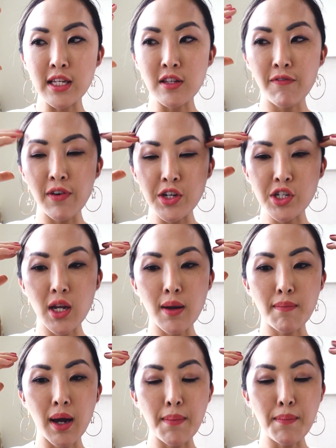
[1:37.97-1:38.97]
vision
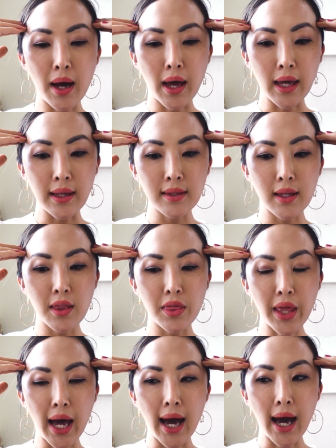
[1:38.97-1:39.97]
in my mind
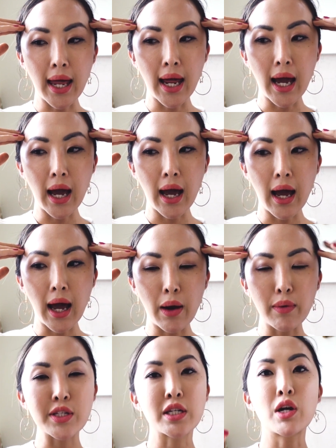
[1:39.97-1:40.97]
that I
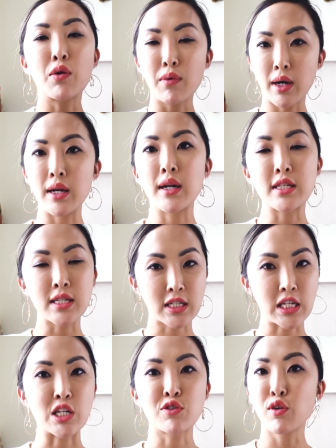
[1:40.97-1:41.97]
was gonna run a
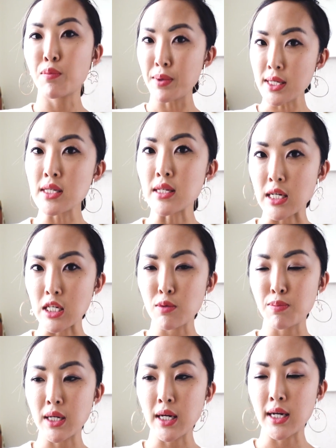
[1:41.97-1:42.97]
successful business
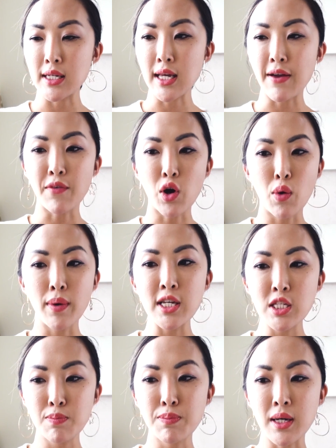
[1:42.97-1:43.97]
because I've
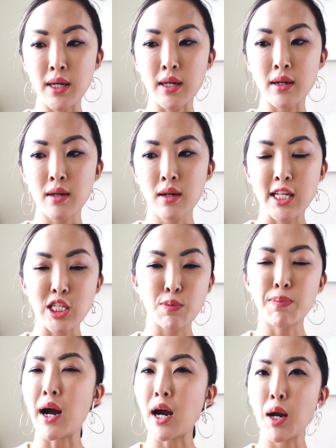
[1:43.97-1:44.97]
always been
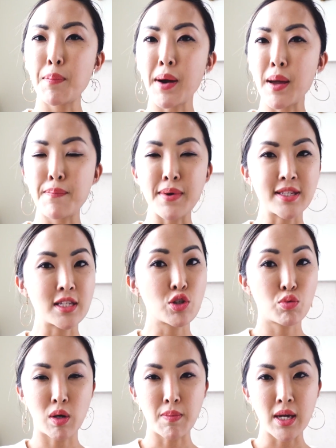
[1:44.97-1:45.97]
inspired by
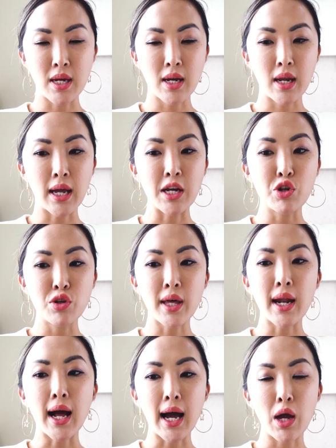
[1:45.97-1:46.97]
business women, and I knew
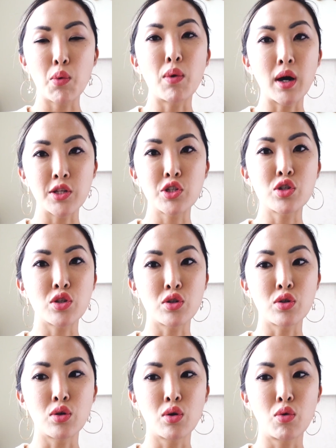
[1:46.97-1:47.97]
that I wanted
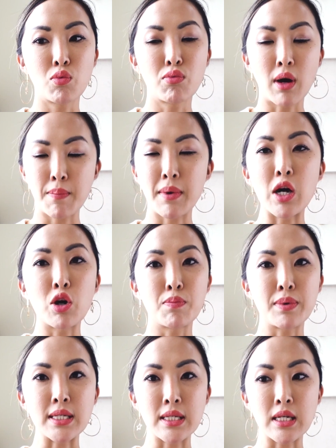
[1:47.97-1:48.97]
to run my own
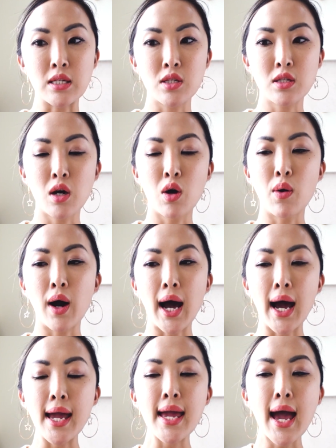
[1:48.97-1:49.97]
business. So
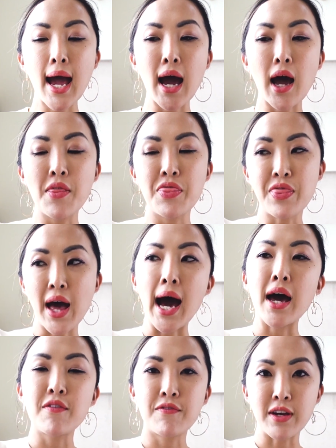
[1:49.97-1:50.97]
I had
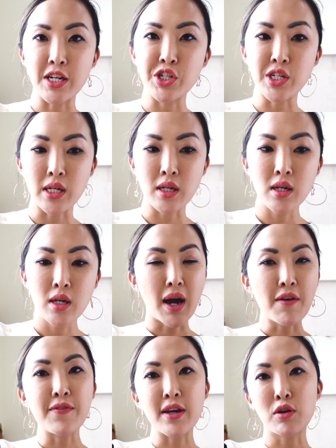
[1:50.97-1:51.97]
that vision.
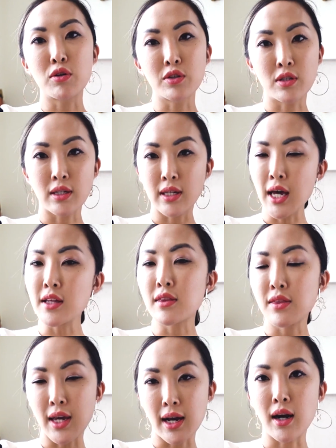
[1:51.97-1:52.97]
My vehicle to
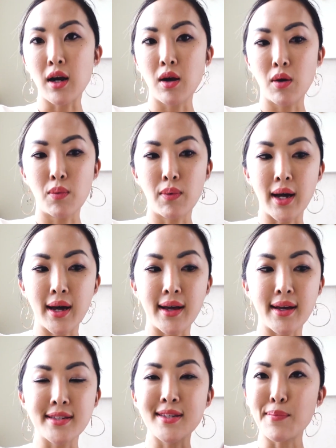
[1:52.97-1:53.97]
get there
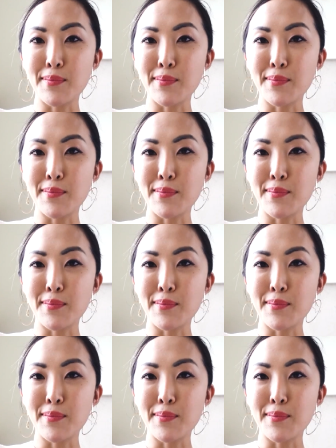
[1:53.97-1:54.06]
was